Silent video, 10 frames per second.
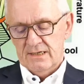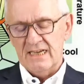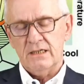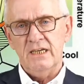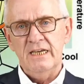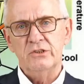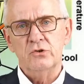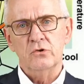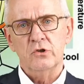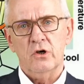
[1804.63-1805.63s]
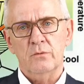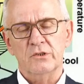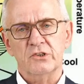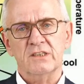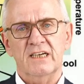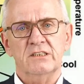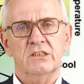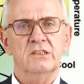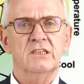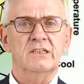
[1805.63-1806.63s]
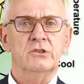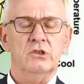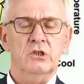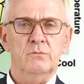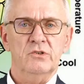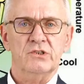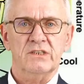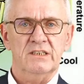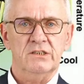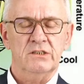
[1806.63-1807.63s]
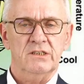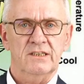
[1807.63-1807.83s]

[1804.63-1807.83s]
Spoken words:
That leads to thermal stresses, and thermal stresses,